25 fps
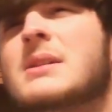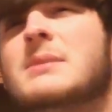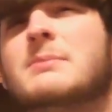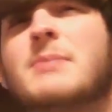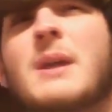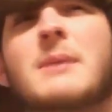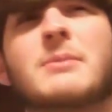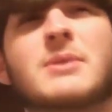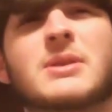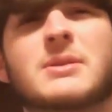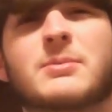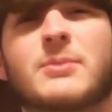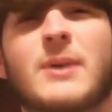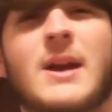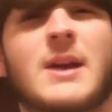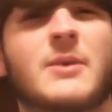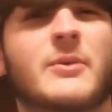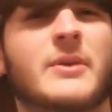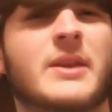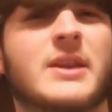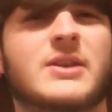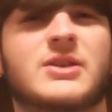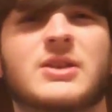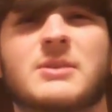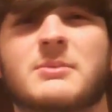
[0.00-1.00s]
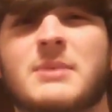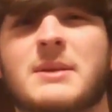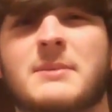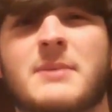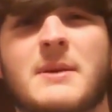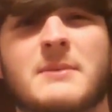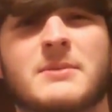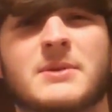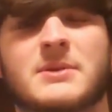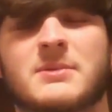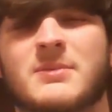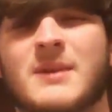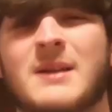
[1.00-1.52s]
pepper sprayed when they should be
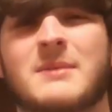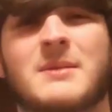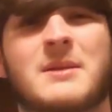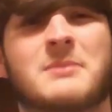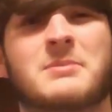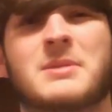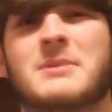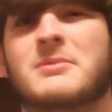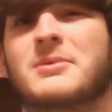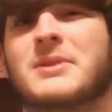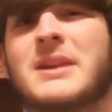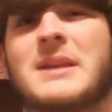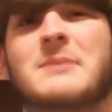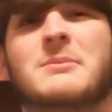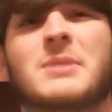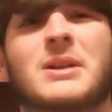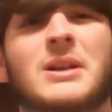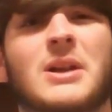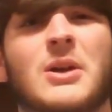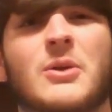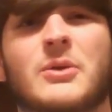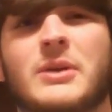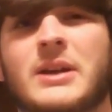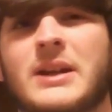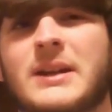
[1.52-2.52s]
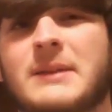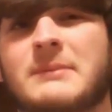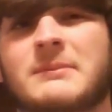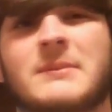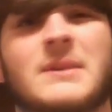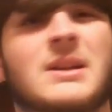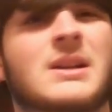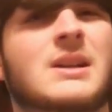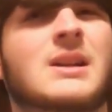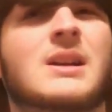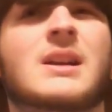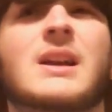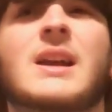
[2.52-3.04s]
pepper sprayed by people named Baloney.
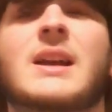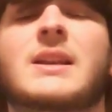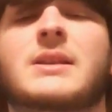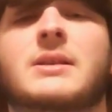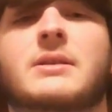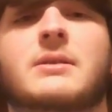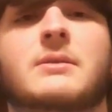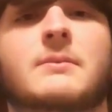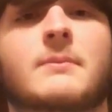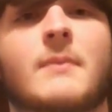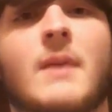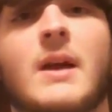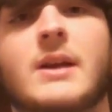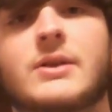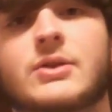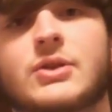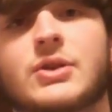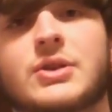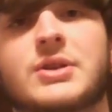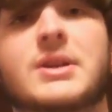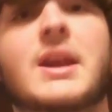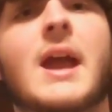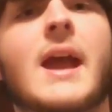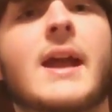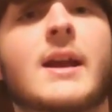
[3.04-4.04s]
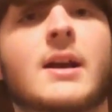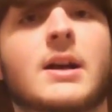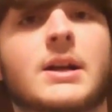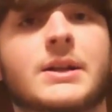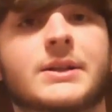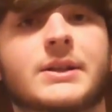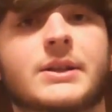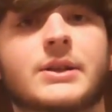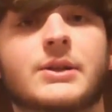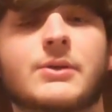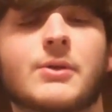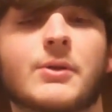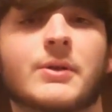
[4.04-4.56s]
It's just
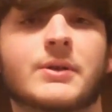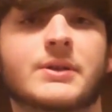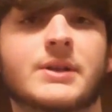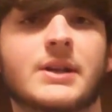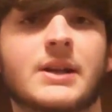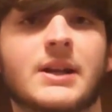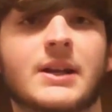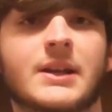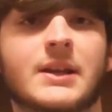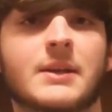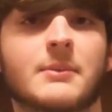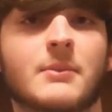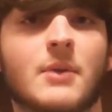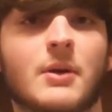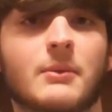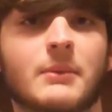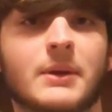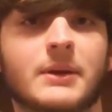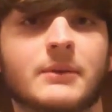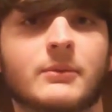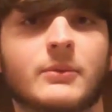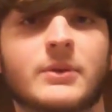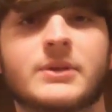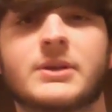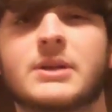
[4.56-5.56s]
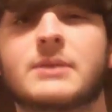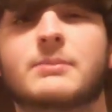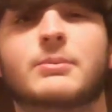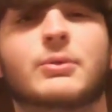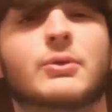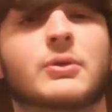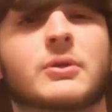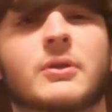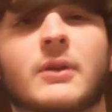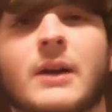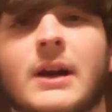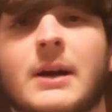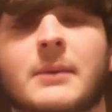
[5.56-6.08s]
chaos in New York City at the moment, which is
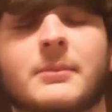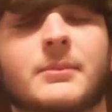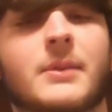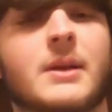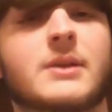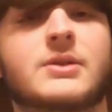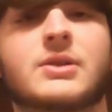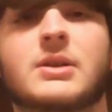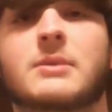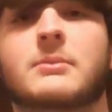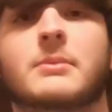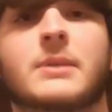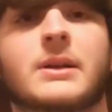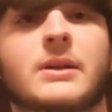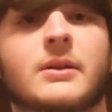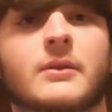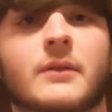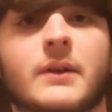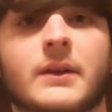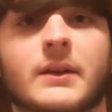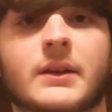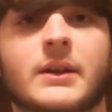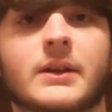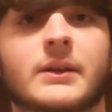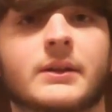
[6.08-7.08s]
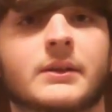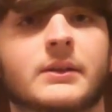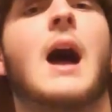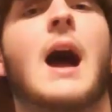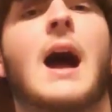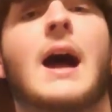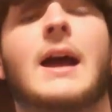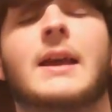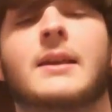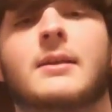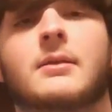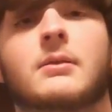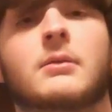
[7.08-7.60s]
bullcrap. They shouldn't be doing this.
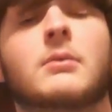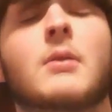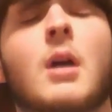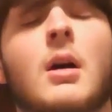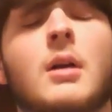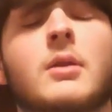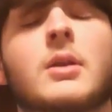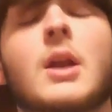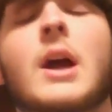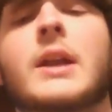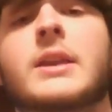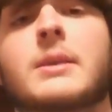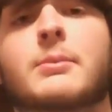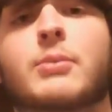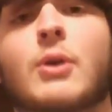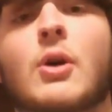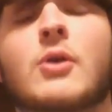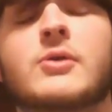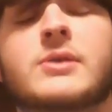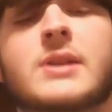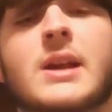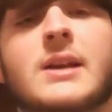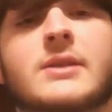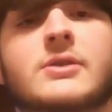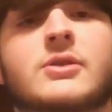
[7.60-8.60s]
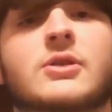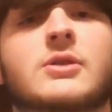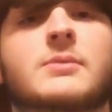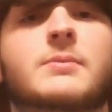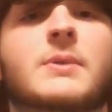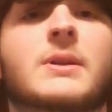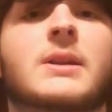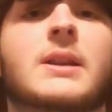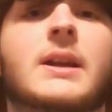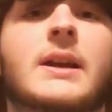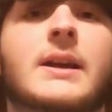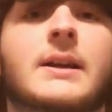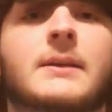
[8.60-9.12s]
No, not the protesters,
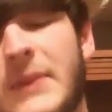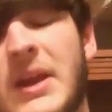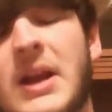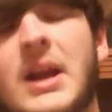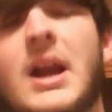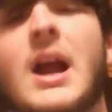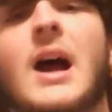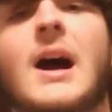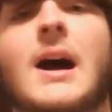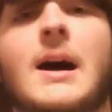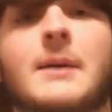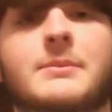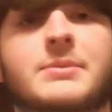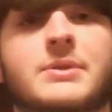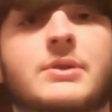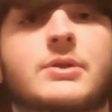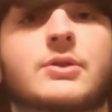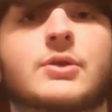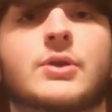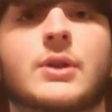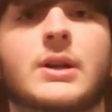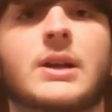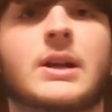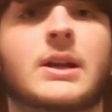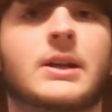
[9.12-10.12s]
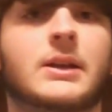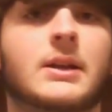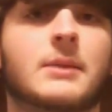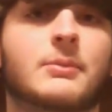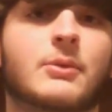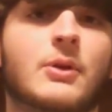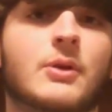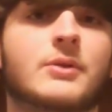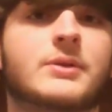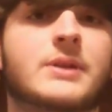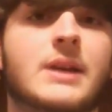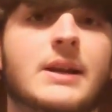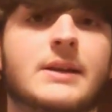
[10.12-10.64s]
but like the cops treating the
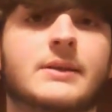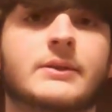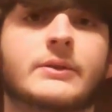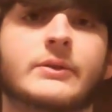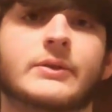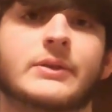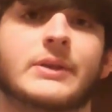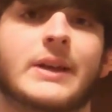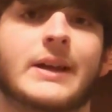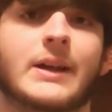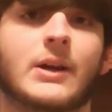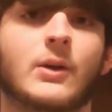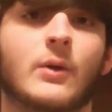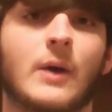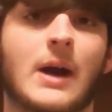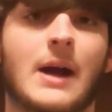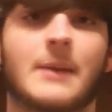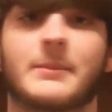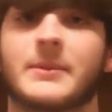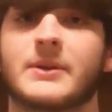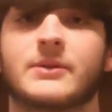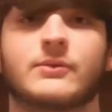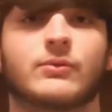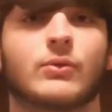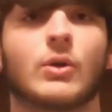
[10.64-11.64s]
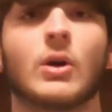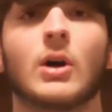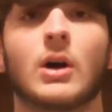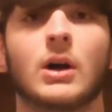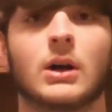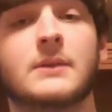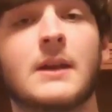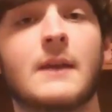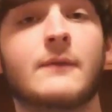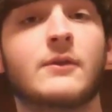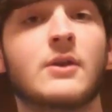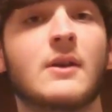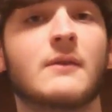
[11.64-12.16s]
protesters like crap. It's wrong.
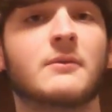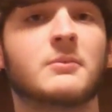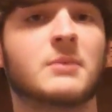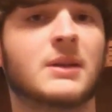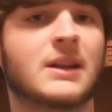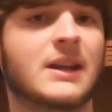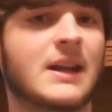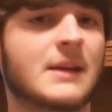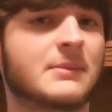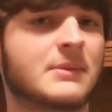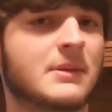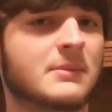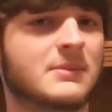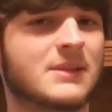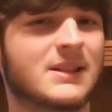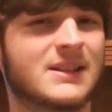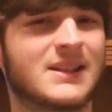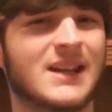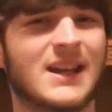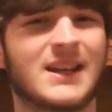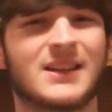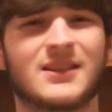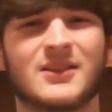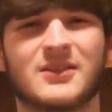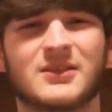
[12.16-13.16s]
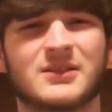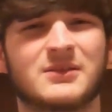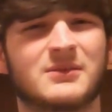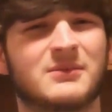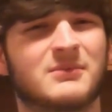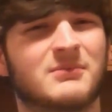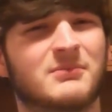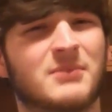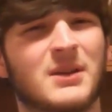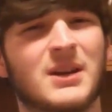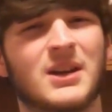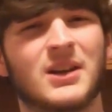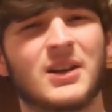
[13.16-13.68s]
If you haven't been kept up to date, there's
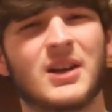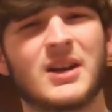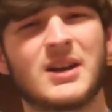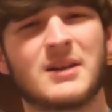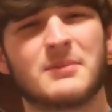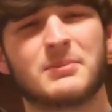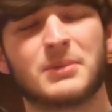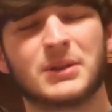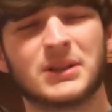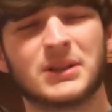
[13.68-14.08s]
been a lot of